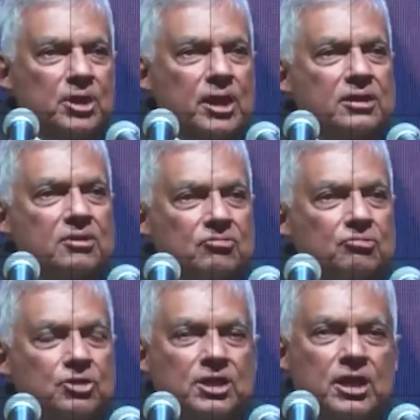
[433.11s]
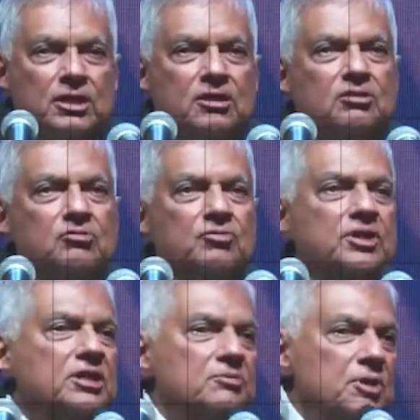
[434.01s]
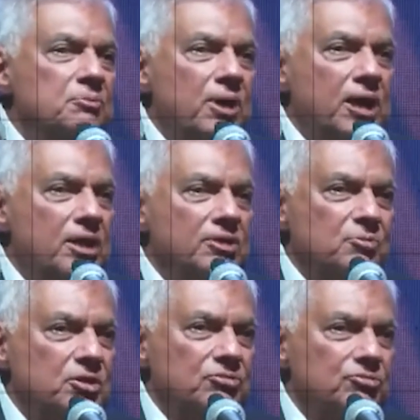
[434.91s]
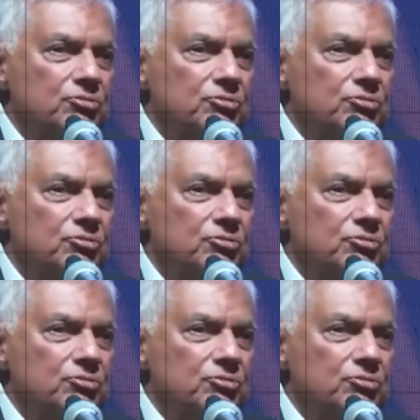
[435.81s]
Together we took the country on the correct path.